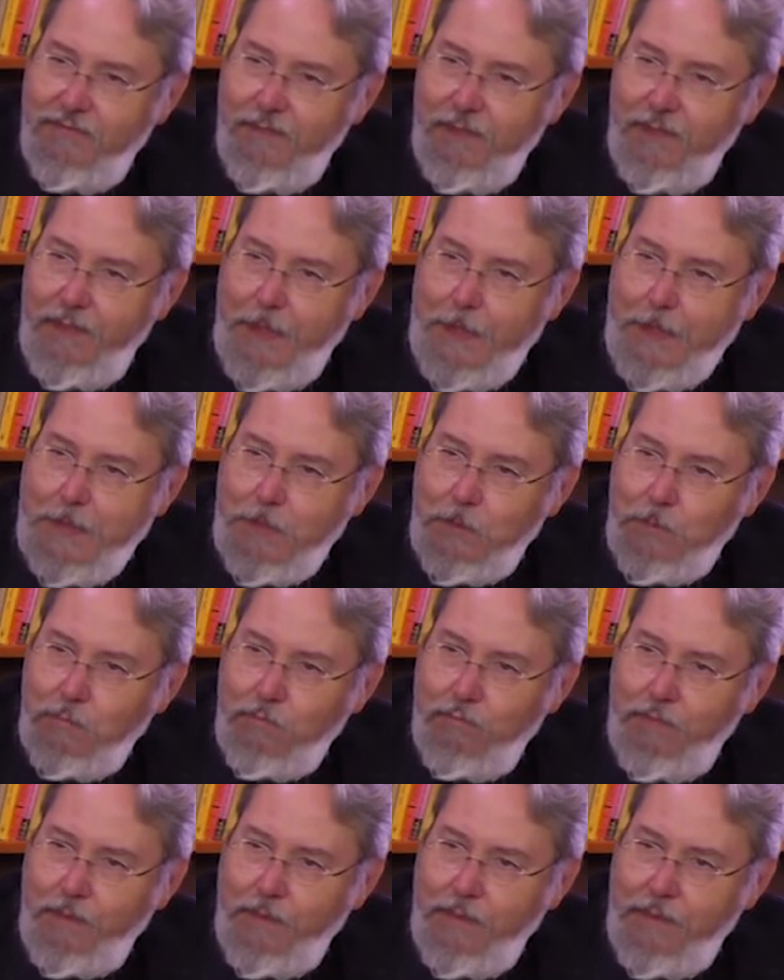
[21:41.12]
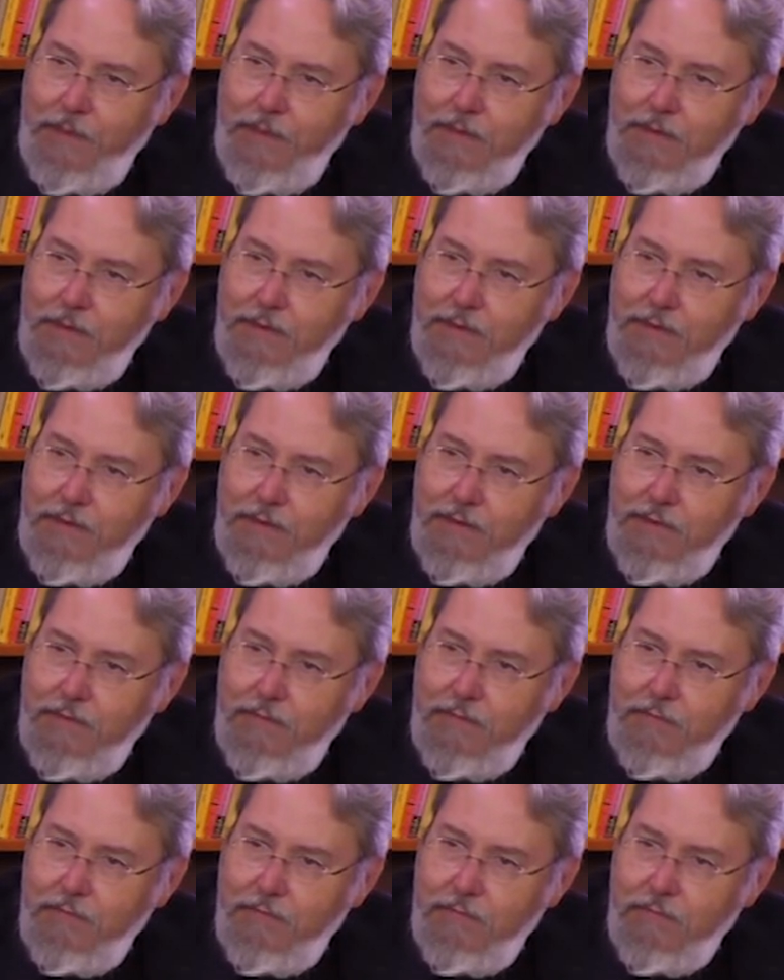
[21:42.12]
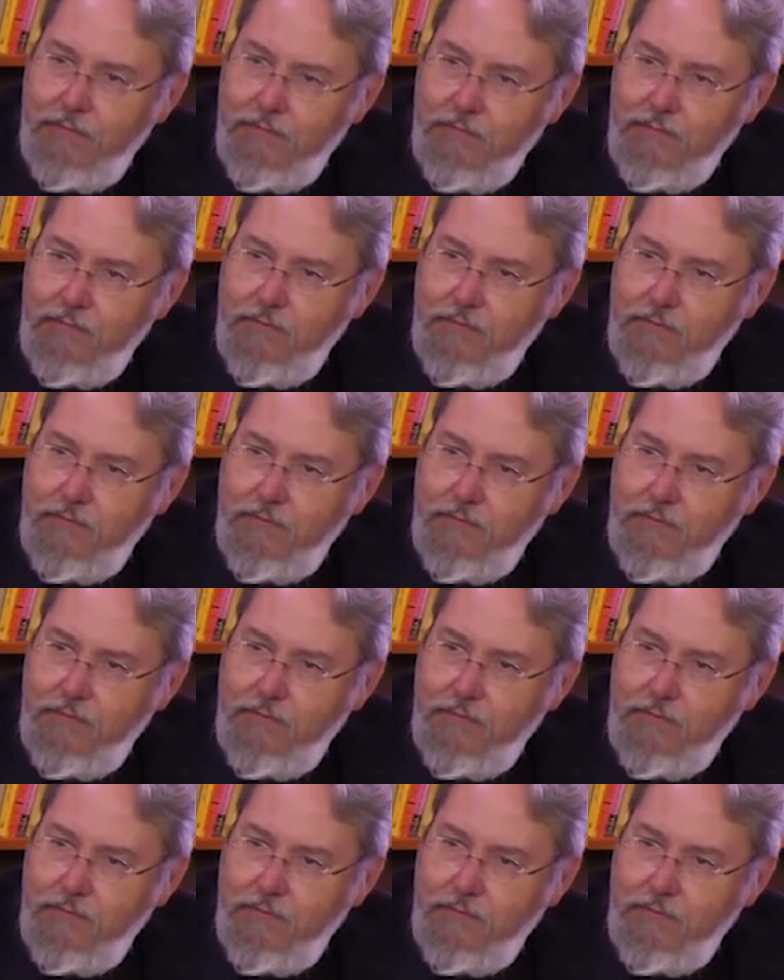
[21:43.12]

Uh, uh, I heard,